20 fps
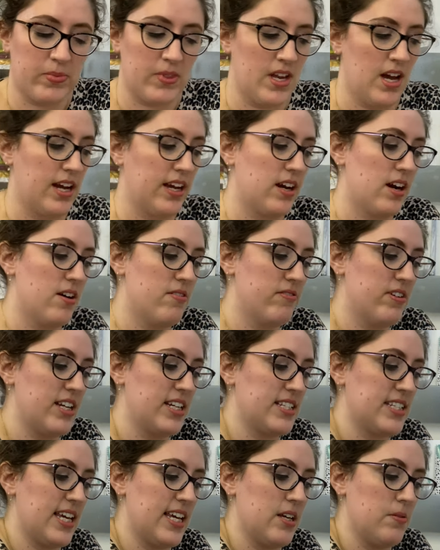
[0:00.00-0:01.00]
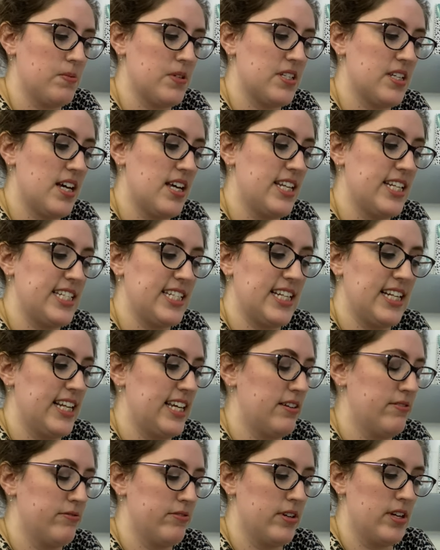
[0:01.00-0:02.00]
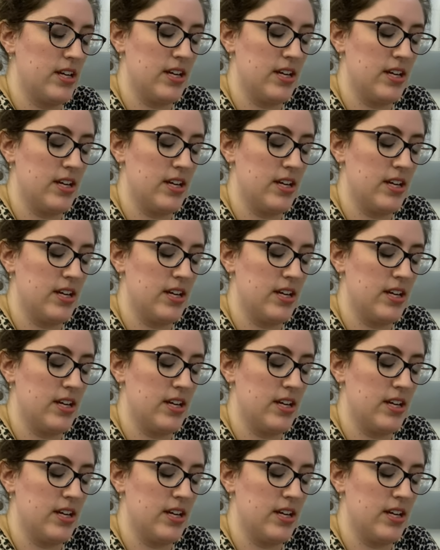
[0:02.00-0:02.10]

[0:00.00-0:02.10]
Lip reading: I can't really take maternity leave.